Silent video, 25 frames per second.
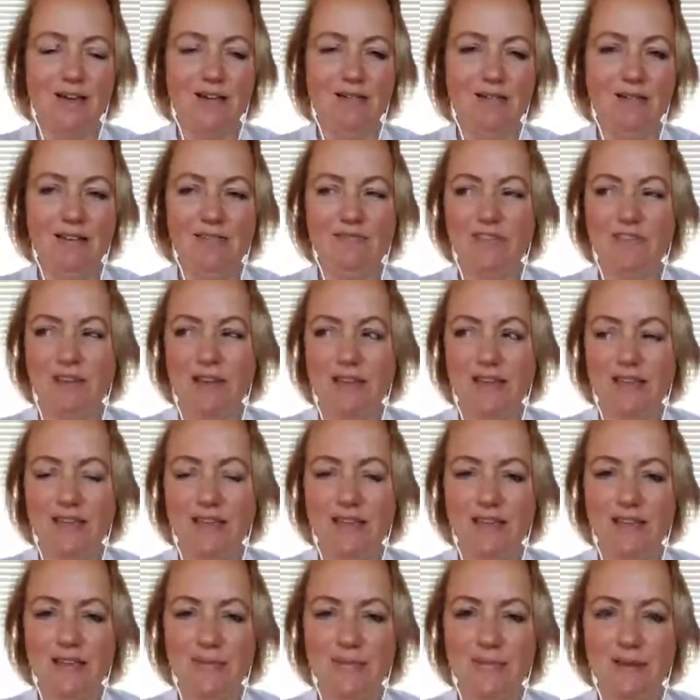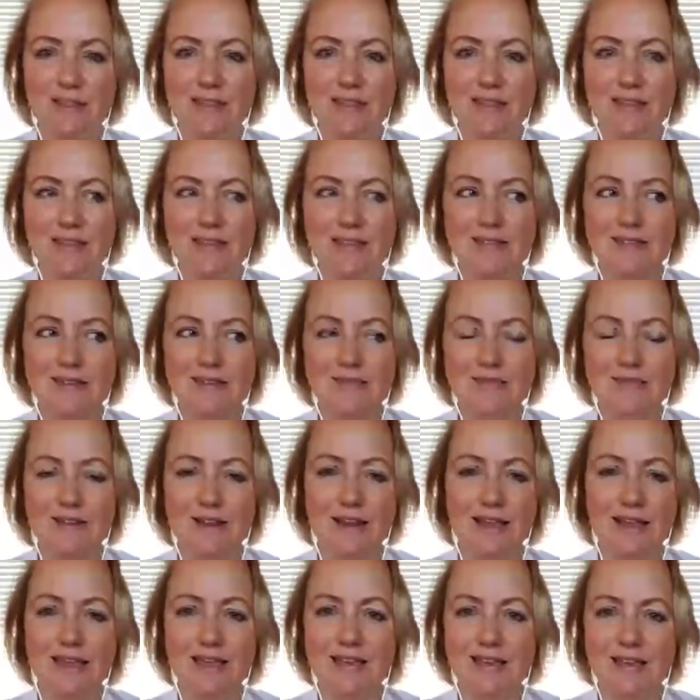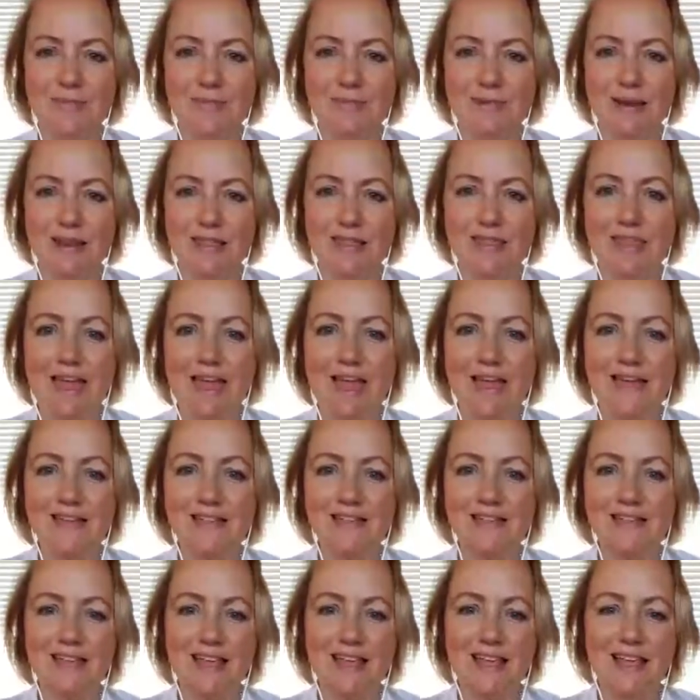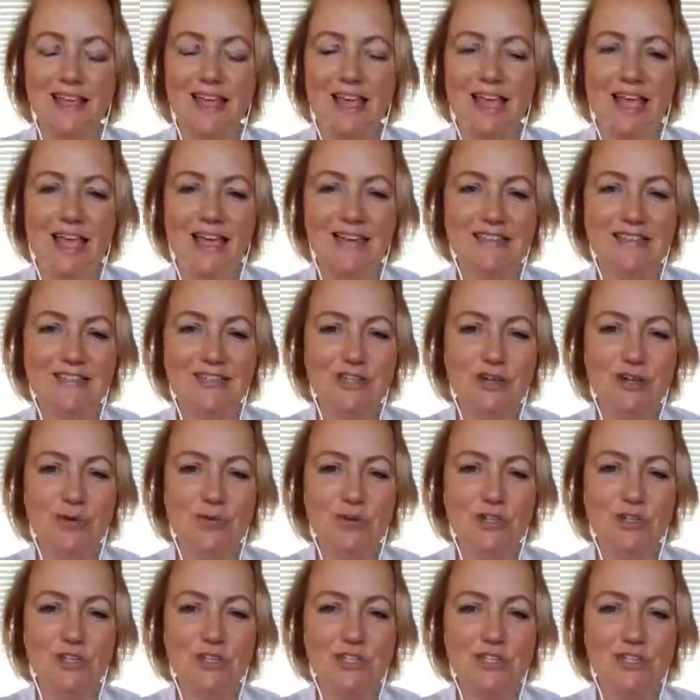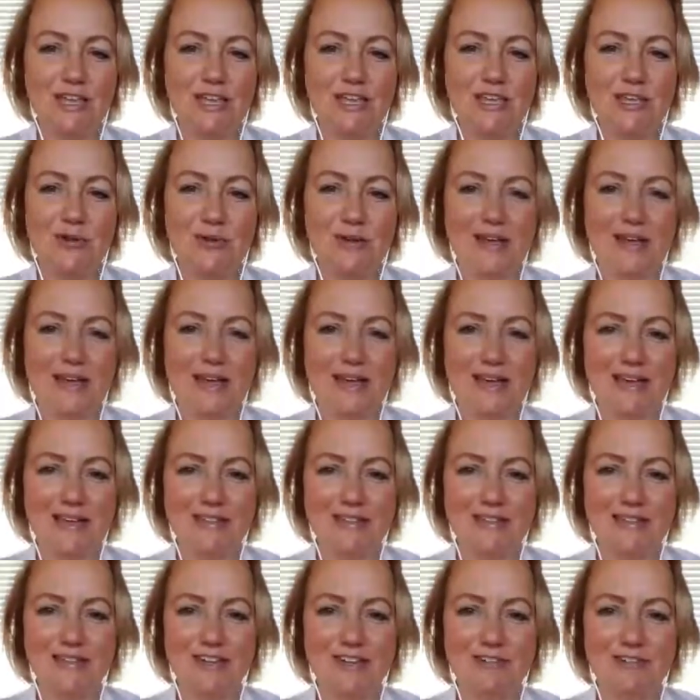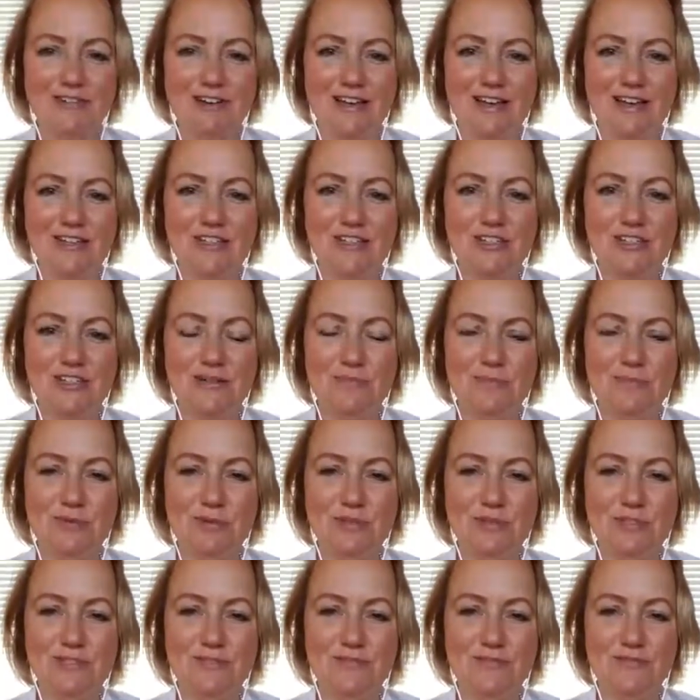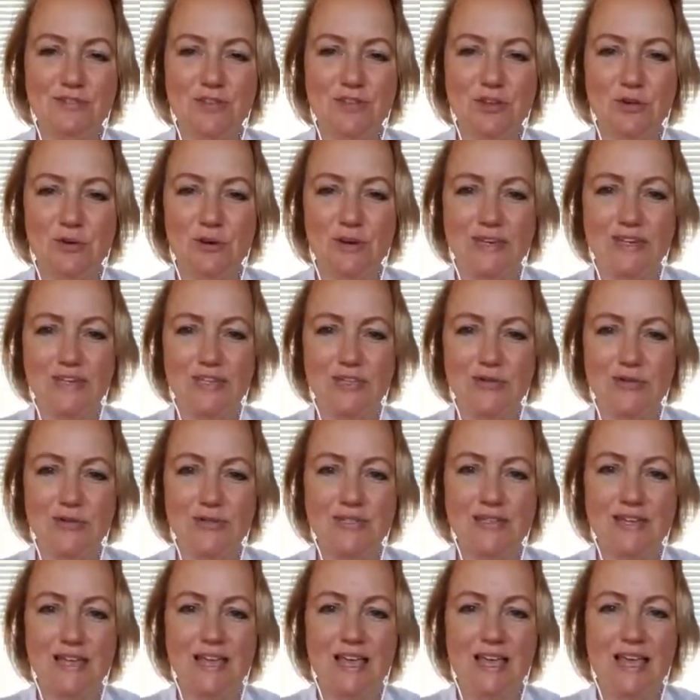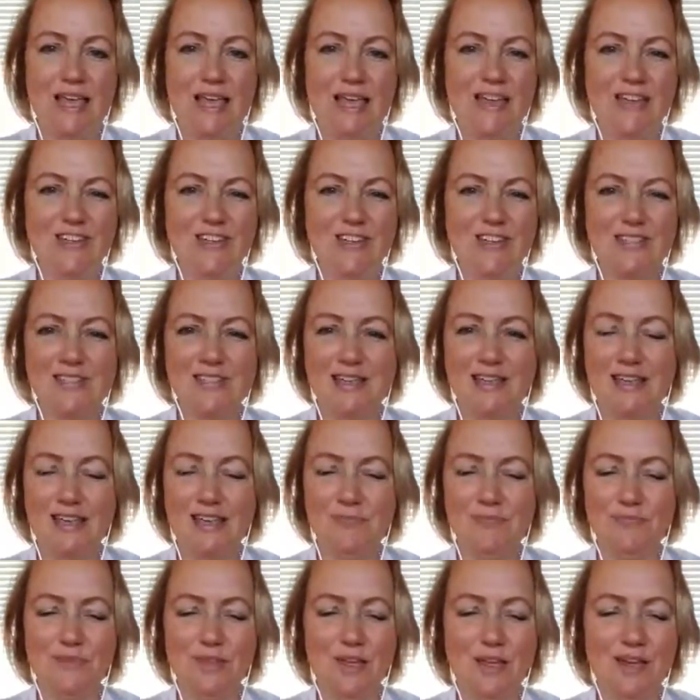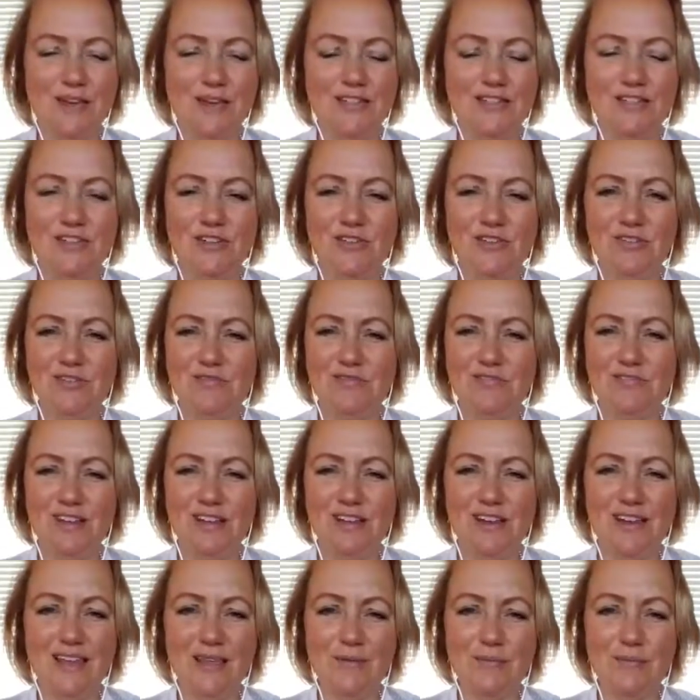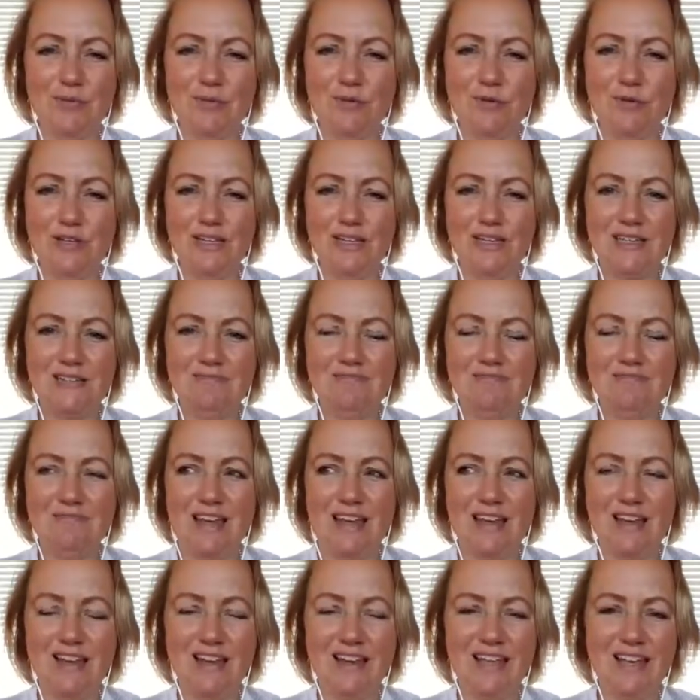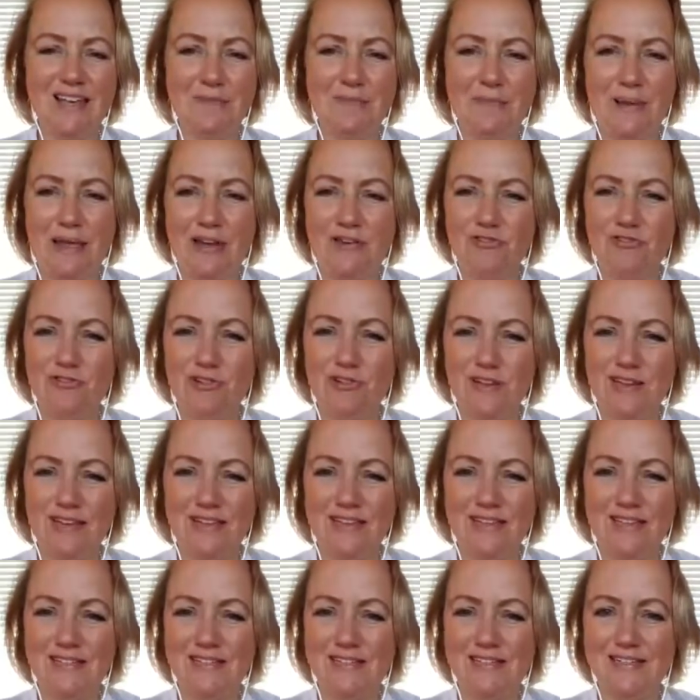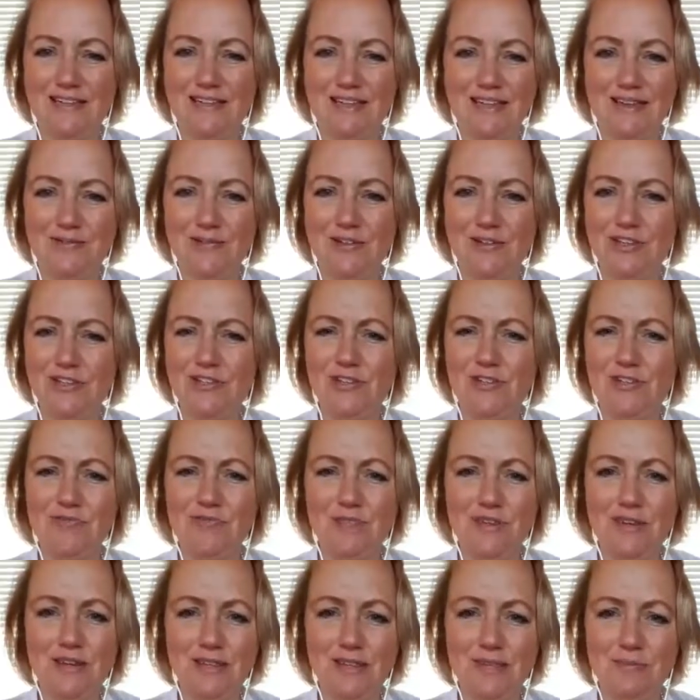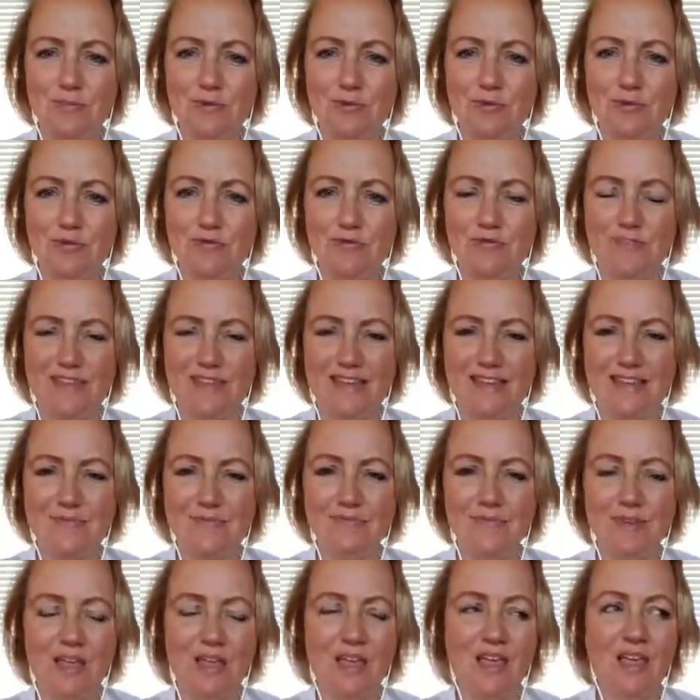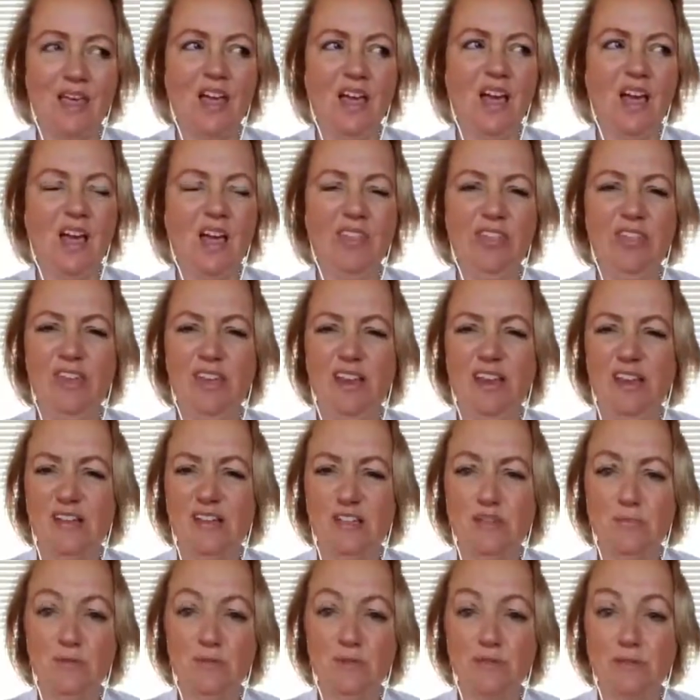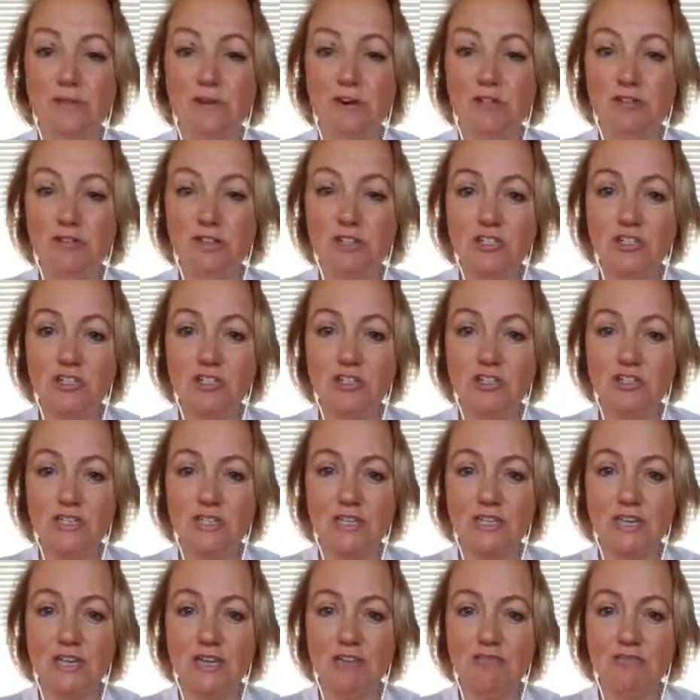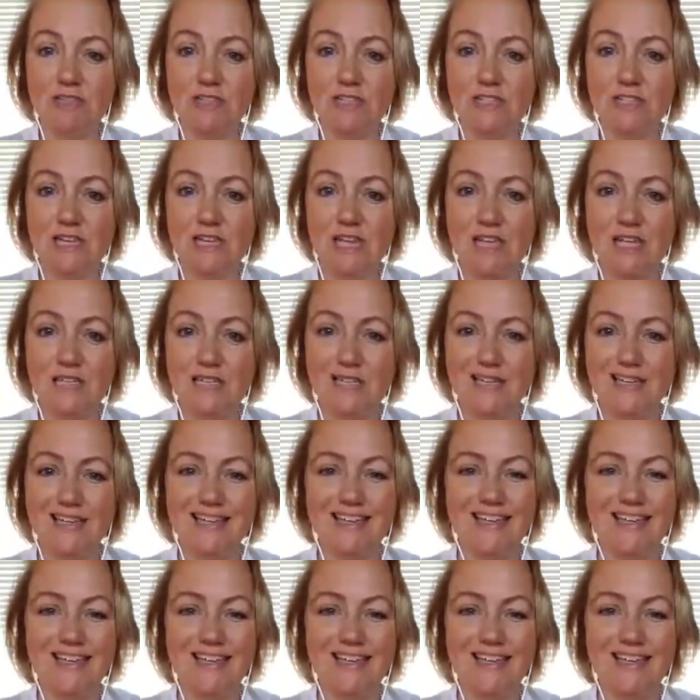I feel like eating a bit of this and I feel like eating a bit of that. And, would you take your car to the garage to put some fuel into it and just say, I don't feel like putting unleaded petrol in here today. I'm just not really in the mood for that. I think I'll just put some orange juice in here instead.